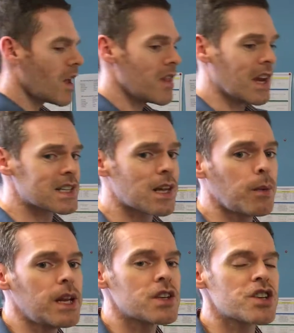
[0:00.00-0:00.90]
The next thing
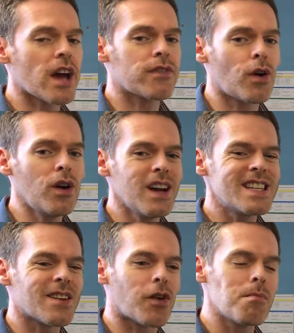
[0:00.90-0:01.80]
we need to check for
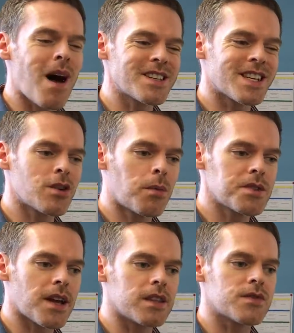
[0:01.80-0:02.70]
is if our magic number
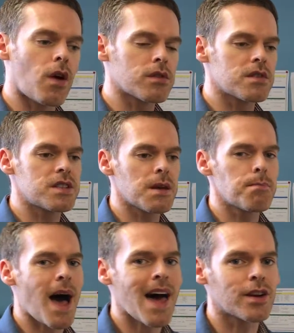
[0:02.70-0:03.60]
sentence follows the same
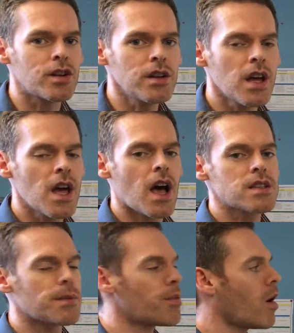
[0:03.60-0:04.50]
pattern
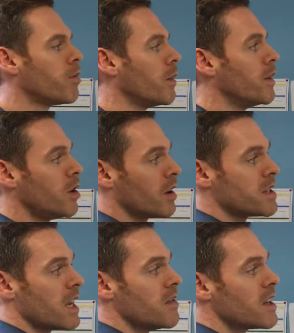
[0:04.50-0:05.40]
as the problem. You can
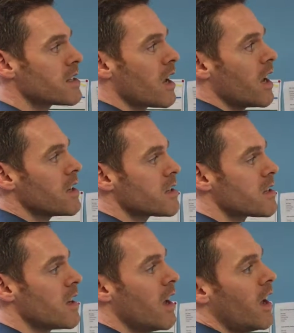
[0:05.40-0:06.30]
see in this
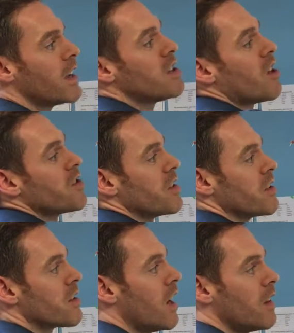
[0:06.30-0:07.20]
case, it
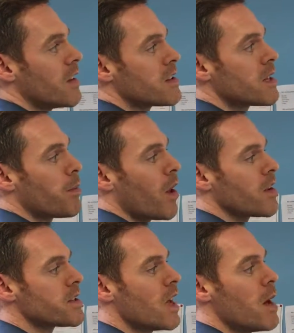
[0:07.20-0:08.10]
doesn't. This is a
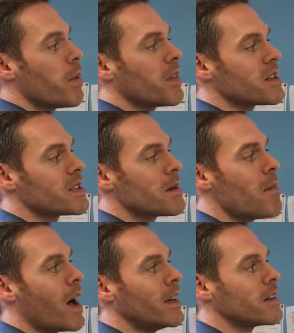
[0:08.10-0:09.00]
plus, but this is a
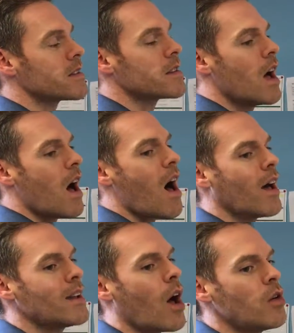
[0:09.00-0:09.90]
minus.
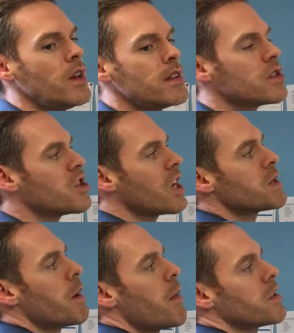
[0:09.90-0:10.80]
I now need to
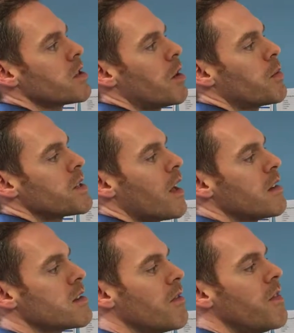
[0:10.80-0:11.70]
change my magic number
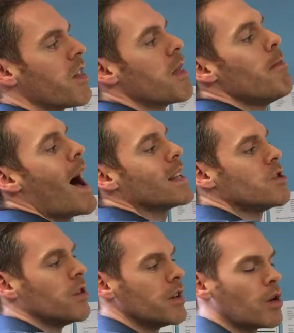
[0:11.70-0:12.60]
sentence to fit the
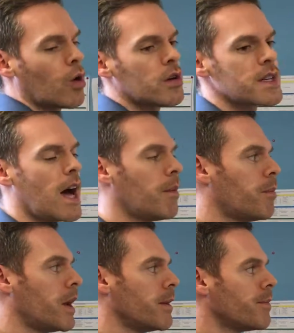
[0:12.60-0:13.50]
pattern in order to
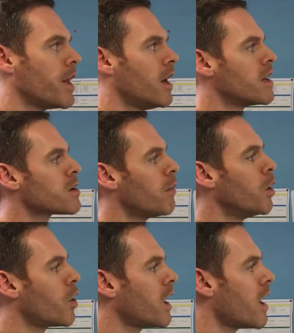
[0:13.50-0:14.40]
help me. So I'm
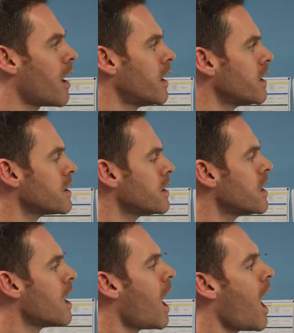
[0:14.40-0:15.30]
looking at it,
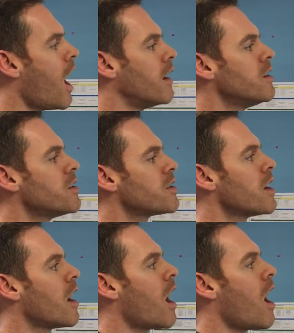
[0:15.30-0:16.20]
and
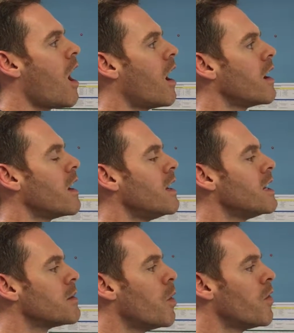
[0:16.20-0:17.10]
I
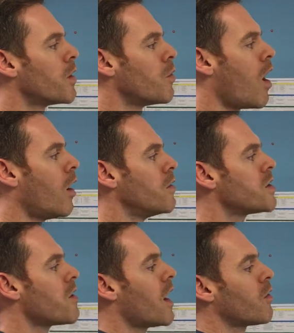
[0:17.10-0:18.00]
need to move it around
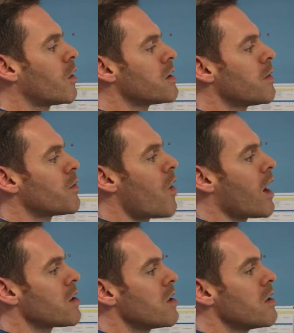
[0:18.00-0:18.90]
so that I've got a
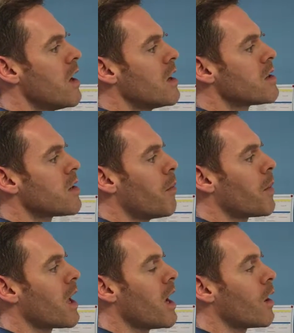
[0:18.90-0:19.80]
subtraction
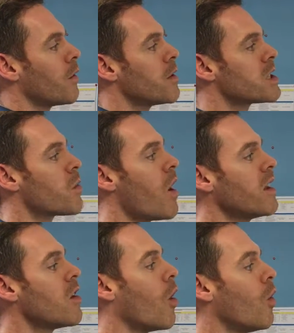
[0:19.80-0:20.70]
sum here. So
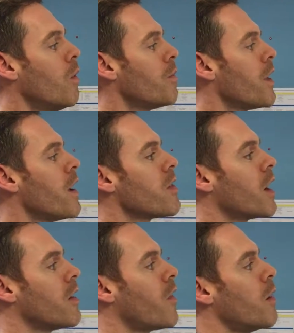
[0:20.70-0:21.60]
I know
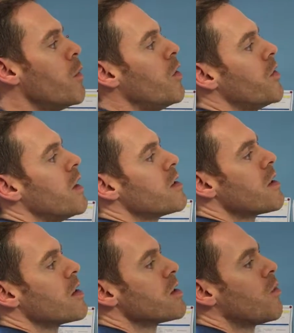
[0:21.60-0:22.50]
that if I move
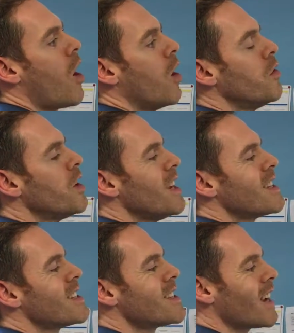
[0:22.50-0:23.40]
this around,
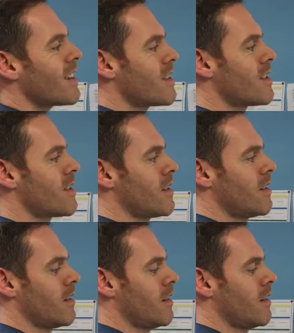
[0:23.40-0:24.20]
6